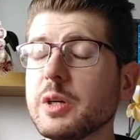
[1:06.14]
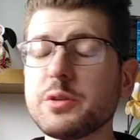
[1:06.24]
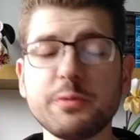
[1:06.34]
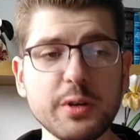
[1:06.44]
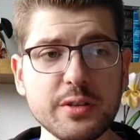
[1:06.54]

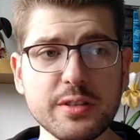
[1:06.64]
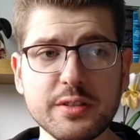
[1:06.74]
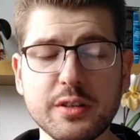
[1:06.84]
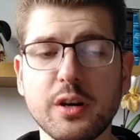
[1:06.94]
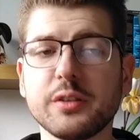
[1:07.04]
So first, let's
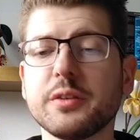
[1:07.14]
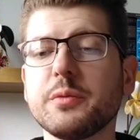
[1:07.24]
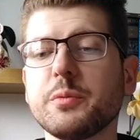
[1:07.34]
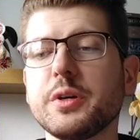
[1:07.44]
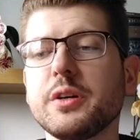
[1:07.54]
start.
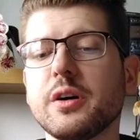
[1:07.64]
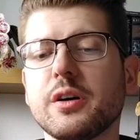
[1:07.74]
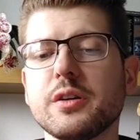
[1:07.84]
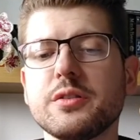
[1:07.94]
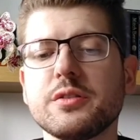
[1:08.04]
We
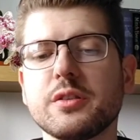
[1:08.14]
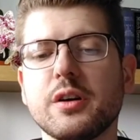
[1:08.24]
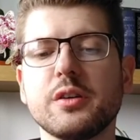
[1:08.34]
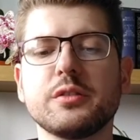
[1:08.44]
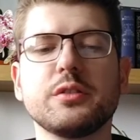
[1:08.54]
I
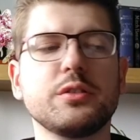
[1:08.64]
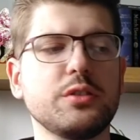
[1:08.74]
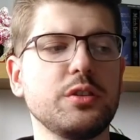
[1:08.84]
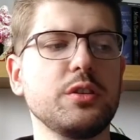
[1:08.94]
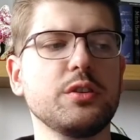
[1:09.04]
started
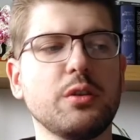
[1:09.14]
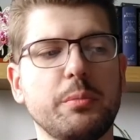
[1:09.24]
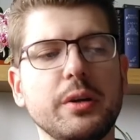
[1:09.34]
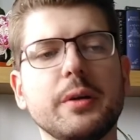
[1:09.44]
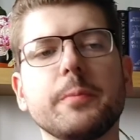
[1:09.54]
the
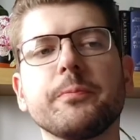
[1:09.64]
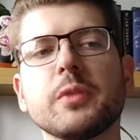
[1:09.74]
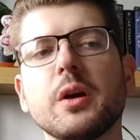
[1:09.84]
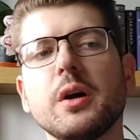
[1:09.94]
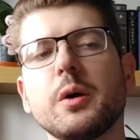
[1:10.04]
topic.
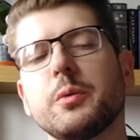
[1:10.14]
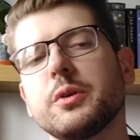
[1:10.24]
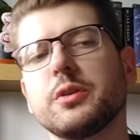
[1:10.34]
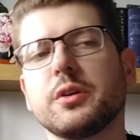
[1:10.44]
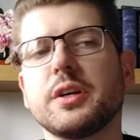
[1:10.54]

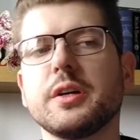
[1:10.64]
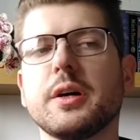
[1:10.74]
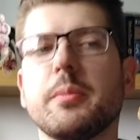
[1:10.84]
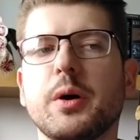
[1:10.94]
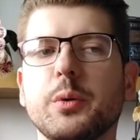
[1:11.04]
We're talking
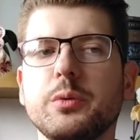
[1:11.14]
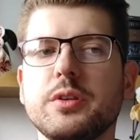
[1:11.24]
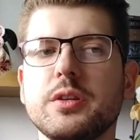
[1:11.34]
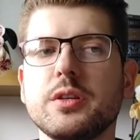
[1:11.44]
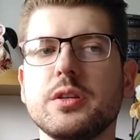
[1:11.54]
about
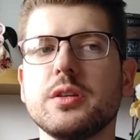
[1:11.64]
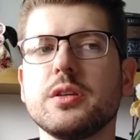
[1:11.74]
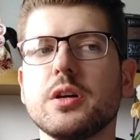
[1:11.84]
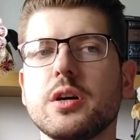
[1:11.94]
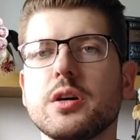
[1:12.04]

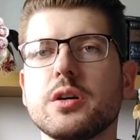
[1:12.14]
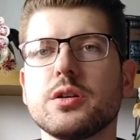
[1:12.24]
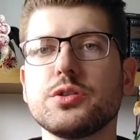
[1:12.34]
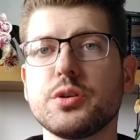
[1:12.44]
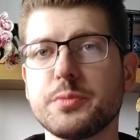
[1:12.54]
the
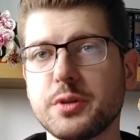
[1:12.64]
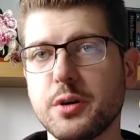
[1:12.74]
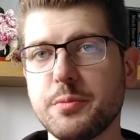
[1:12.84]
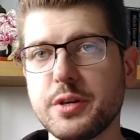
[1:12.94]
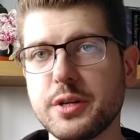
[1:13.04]
uh, German
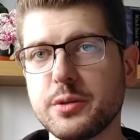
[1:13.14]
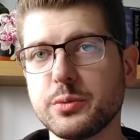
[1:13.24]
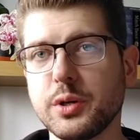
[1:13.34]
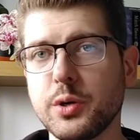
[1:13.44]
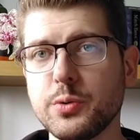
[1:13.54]
company
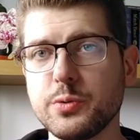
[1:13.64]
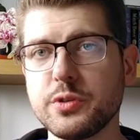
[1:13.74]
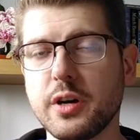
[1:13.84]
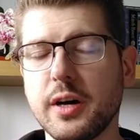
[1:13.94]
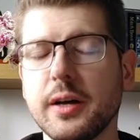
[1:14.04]
called
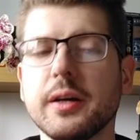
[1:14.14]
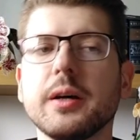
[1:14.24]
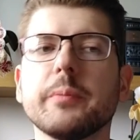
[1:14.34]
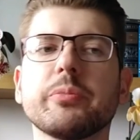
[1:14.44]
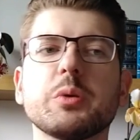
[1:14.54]
Lechuza,
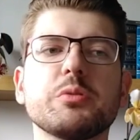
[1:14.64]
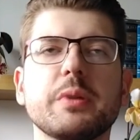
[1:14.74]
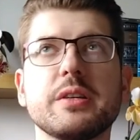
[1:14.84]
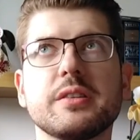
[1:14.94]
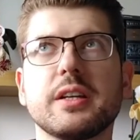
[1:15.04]
which
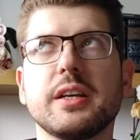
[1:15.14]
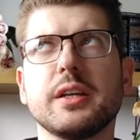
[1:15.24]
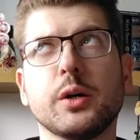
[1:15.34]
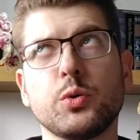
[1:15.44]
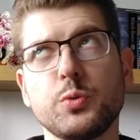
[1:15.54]
basically
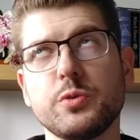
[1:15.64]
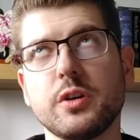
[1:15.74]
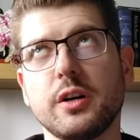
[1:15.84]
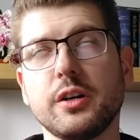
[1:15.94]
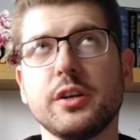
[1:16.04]

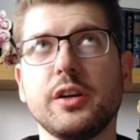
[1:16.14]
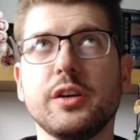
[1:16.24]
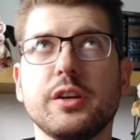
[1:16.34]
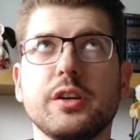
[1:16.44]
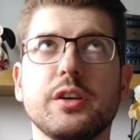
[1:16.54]
Lechuza
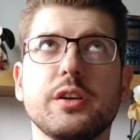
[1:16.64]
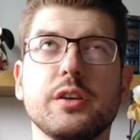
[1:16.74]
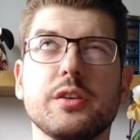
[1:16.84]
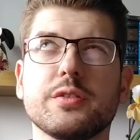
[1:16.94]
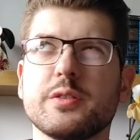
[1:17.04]

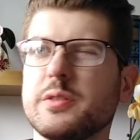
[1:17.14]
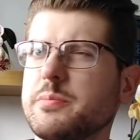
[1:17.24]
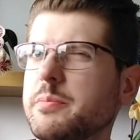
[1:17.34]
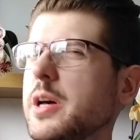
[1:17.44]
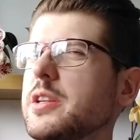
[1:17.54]
in
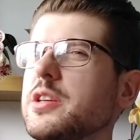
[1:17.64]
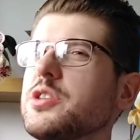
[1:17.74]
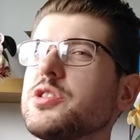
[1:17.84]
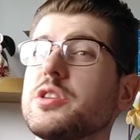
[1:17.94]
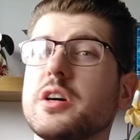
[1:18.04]

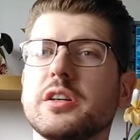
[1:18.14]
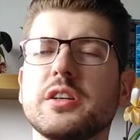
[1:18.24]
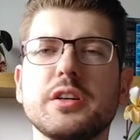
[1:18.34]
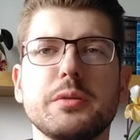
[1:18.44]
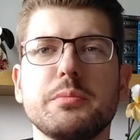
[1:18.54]
Spanish. I
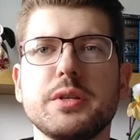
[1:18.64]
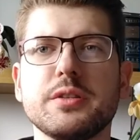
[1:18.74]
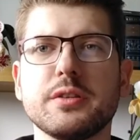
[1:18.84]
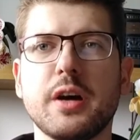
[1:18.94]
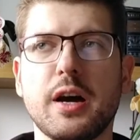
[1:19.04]
think it
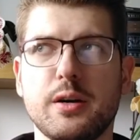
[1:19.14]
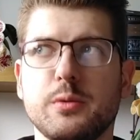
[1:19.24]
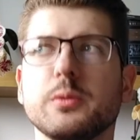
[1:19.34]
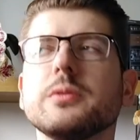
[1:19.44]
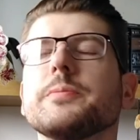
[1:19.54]
means
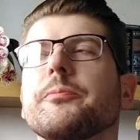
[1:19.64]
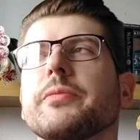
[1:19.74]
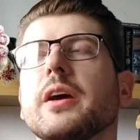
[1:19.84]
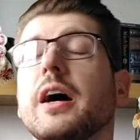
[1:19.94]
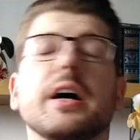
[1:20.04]
owl.
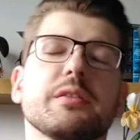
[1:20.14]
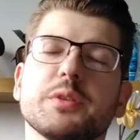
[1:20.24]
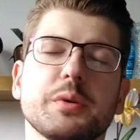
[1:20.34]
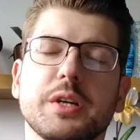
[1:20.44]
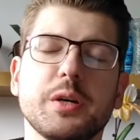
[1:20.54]
I have
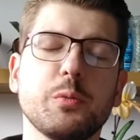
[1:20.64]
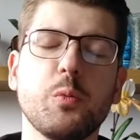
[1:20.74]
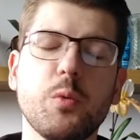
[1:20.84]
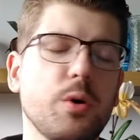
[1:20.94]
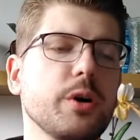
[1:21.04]
no idea
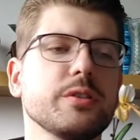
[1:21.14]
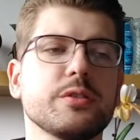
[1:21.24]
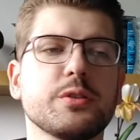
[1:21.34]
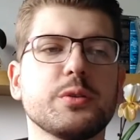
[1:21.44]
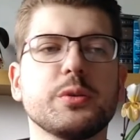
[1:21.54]
why is
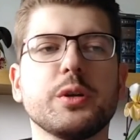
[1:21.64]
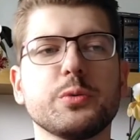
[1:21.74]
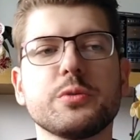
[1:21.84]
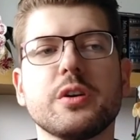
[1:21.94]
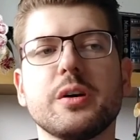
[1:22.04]
it called
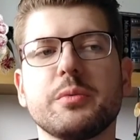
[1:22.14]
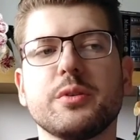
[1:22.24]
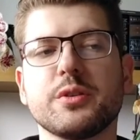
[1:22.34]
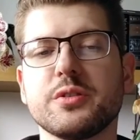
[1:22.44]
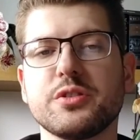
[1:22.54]
Lechuza, but
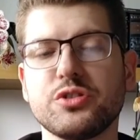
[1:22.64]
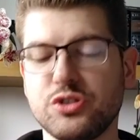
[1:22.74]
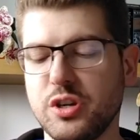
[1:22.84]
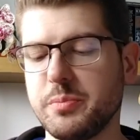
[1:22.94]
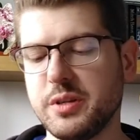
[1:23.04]
because it's
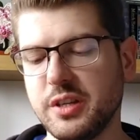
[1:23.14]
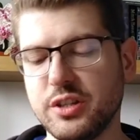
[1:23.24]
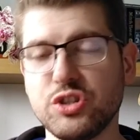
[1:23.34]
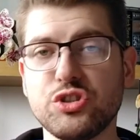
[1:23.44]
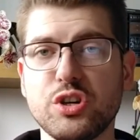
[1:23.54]
German,
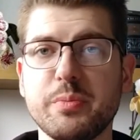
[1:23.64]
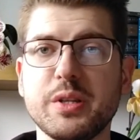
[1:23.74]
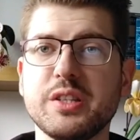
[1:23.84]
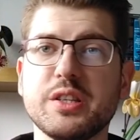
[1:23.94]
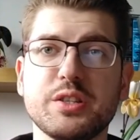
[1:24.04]
and in
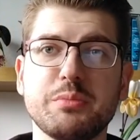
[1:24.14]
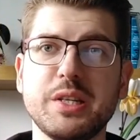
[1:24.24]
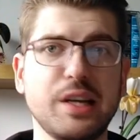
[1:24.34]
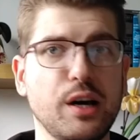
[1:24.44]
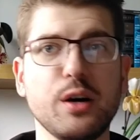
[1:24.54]
German it doesn't
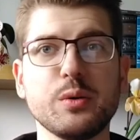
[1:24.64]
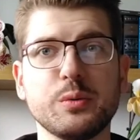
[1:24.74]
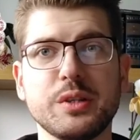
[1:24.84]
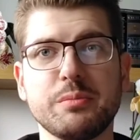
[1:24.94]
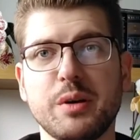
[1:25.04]
mean
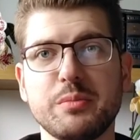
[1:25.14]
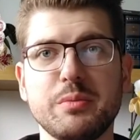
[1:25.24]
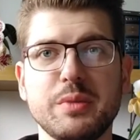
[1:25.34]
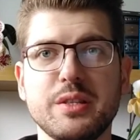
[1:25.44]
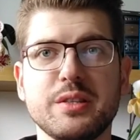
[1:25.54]
owl. It
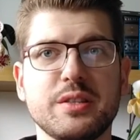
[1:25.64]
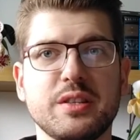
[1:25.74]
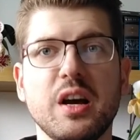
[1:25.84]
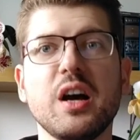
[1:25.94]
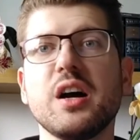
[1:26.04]
probably
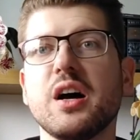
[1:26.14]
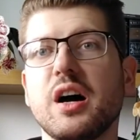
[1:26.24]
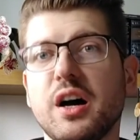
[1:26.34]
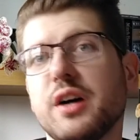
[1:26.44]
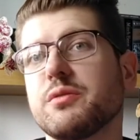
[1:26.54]
means
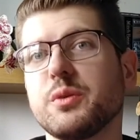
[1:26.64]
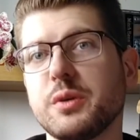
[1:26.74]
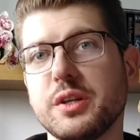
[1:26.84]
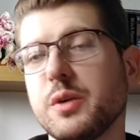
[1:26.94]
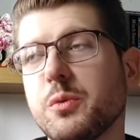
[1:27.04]
I have
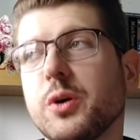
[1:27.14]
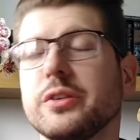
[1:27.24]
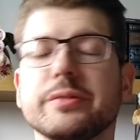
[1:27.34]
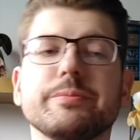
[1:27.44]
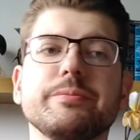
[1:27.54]
no idea
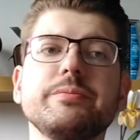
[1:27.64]
what.